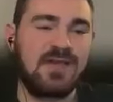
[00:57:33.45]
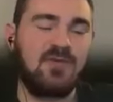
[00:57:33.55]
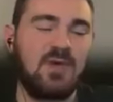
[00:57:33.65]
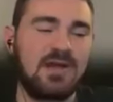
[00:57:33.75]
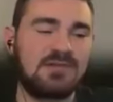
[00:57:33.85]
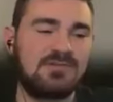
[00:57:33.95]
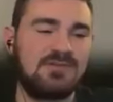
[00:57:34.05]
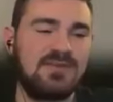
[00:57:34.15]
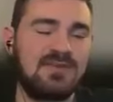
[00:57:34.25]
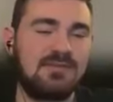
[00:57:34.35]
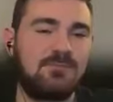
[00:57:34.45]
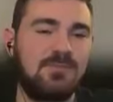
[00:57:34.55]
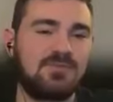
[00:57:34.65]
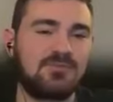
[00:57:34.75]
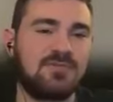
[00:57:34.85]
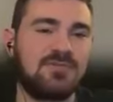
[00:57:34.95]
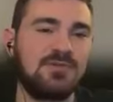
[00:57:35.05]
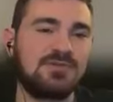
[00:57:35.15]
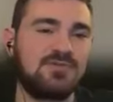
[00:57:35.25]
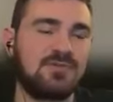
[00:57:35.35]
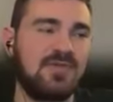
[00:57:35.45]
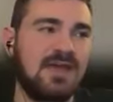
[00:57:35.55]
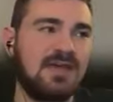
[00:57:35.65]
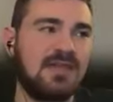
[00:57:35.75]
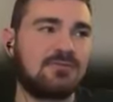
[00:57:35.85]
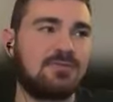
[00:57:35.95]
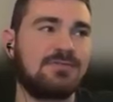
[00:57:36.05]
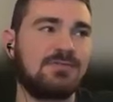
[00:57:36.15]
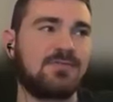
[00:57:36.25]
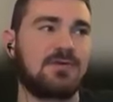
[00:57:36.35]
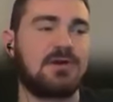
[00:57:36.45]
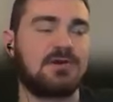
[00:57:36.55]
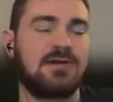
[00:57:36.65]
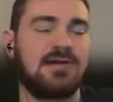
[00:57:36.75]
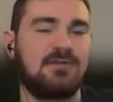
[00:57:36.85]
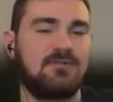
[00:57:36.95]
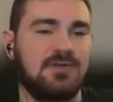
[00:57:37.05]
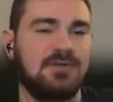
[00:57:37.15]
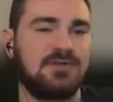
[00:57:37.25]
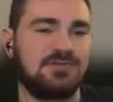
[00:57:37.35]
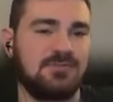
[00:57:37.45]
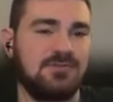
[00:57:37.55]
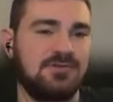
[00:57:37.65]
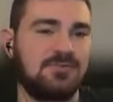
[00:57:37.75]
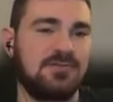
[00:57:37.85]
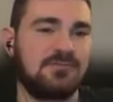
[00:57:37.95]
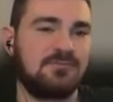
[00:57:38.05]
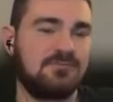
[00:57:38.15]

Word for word: I wanted to see it, but the i reviews for that and the reviews for Argylle really disappointed me.